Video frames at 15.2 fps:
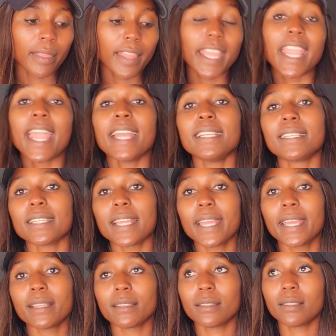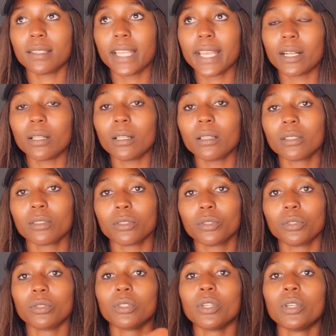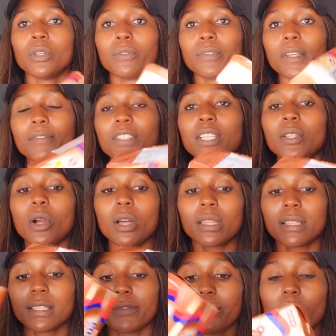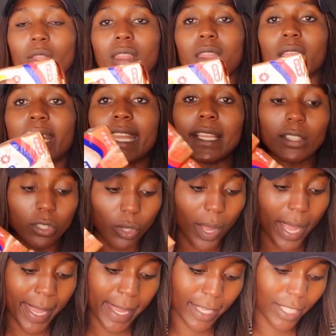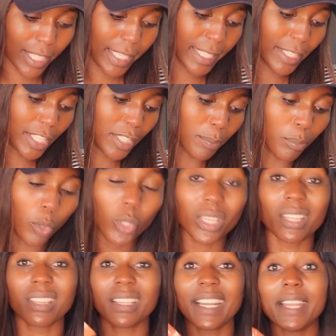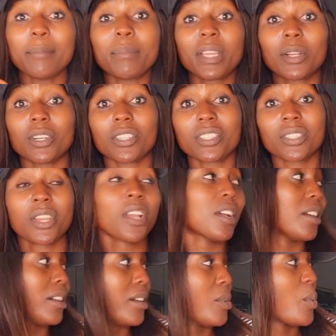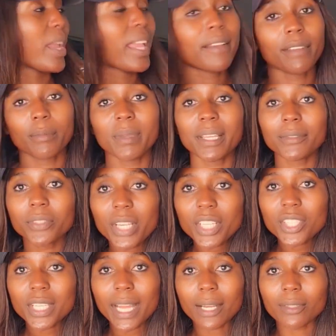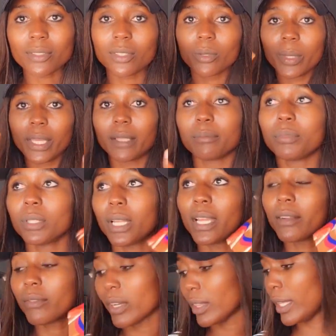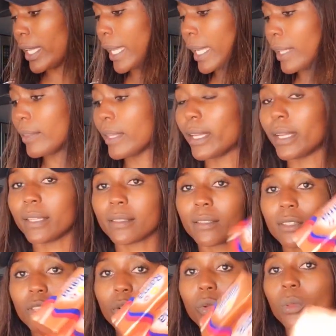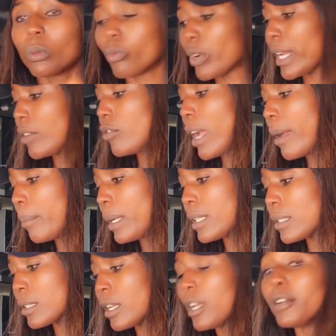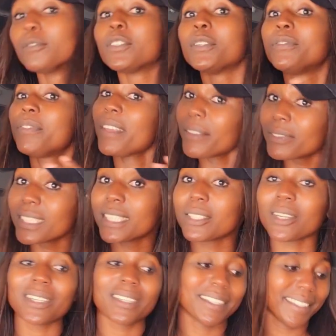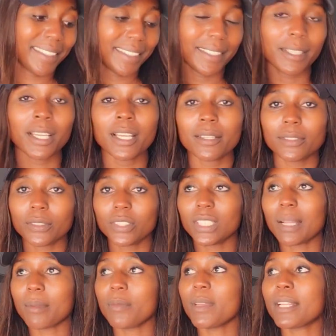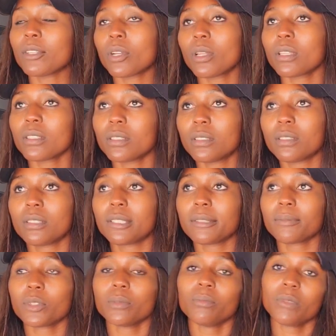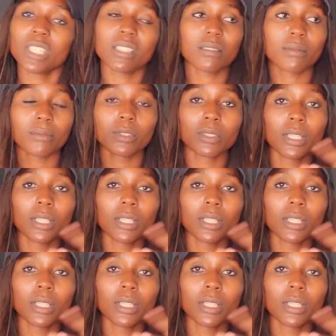They had a sale, $50 for 3. So I actually just bought 3 because we have a big fridge now, so we can put everything in there. So 3 ramas for $50, 50 Namibian dollars. Just